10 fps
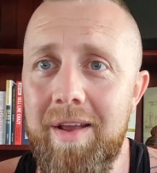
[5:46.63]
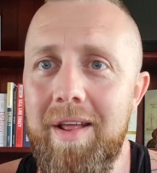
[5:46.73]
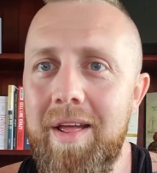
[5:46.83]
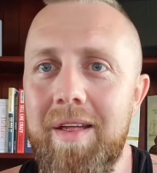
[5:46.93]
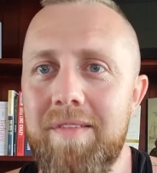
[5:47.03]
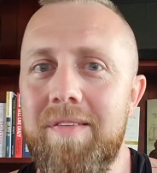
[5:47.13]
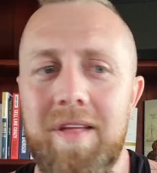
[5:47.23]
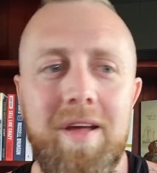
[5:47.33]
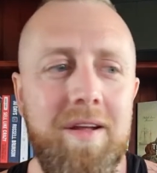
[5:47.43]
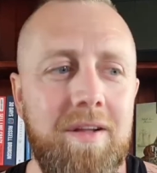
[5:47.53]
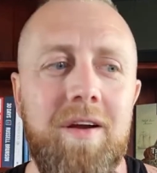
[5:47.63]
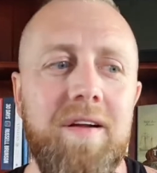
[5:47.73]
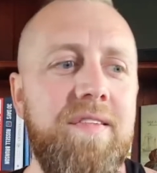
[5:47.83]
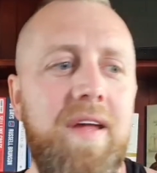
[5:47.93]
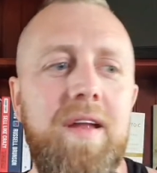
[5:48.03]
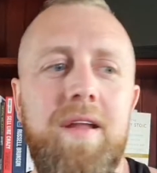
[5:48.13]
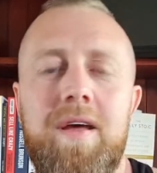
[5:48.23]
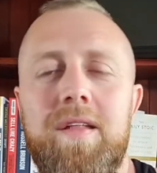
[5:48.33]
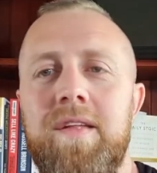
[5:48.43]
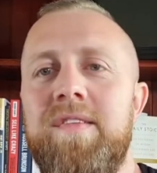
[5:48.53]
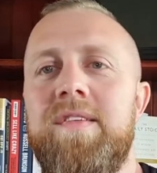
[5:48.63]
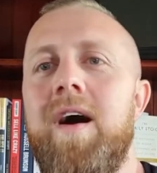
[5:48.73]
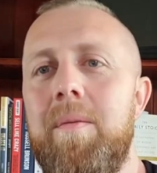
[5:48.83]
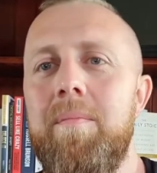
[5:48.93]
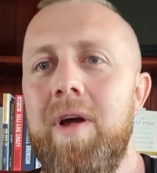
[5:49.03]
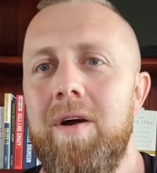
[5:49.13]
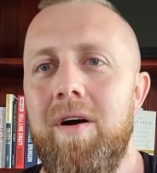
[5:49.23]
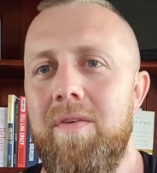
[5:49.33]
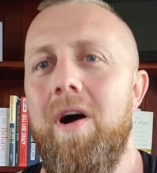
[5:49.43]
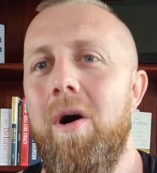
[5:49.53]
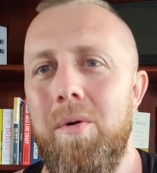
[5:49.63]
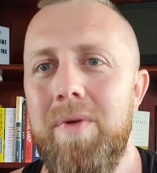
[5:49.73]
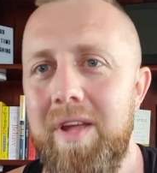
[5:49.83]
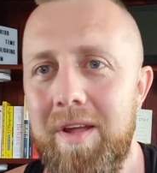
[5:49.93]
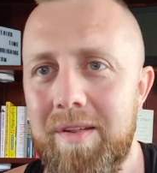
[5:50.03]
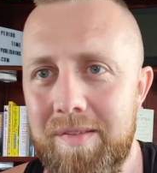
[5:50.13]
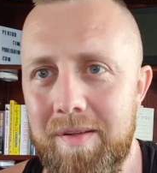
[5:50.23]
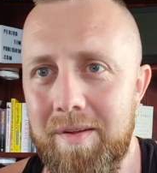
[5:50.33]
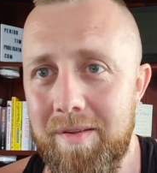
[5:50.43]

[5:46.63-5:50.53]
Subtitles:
It is, like I said, the sum of a whole year's